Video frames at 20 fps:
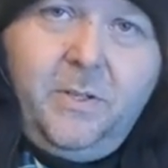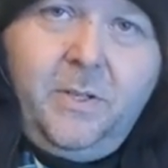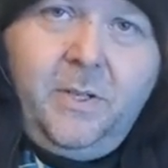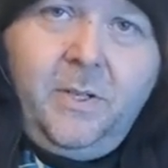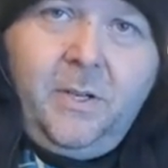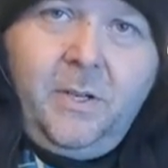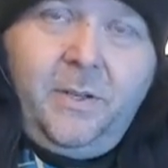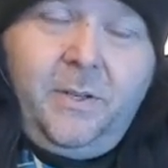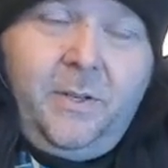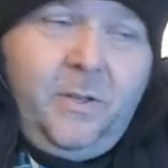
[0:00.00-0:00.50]

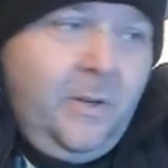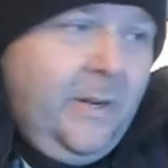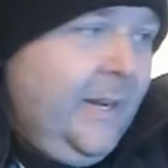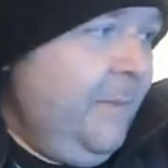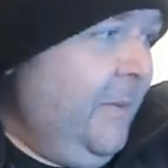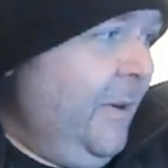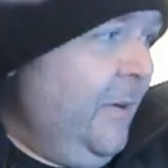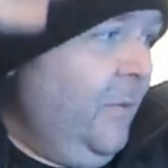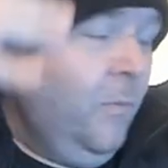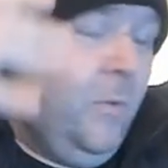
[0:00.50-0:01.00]
Uh, you know, I got
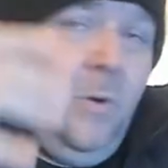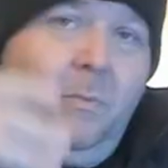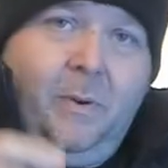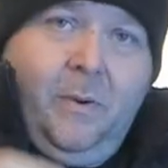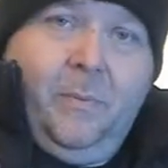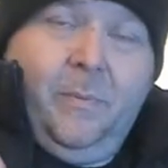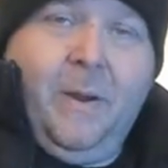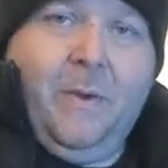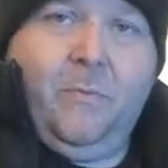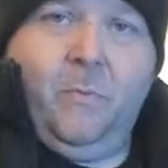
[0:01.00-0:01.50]
my ro
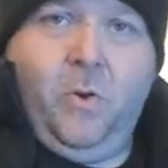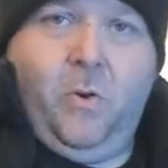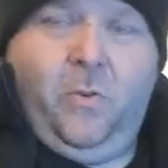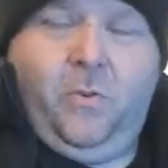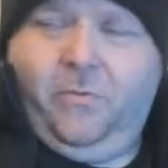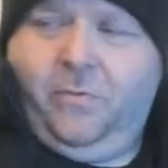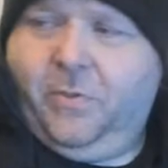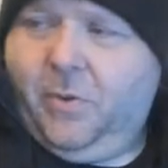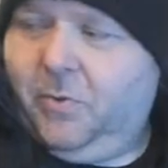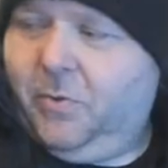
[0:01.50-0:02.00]
uh, my
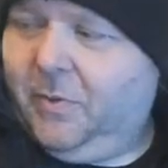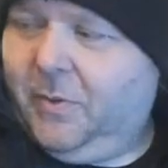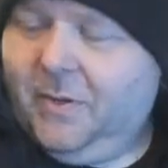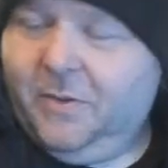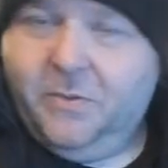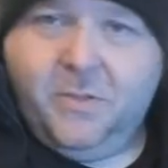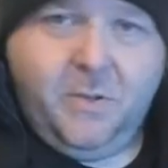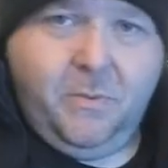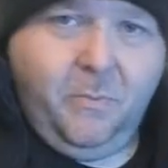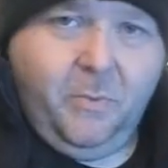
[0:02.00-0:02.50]
road floating
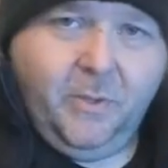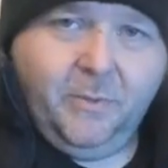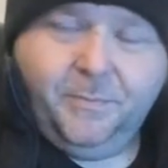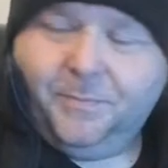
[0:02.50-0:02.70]
around somewhere.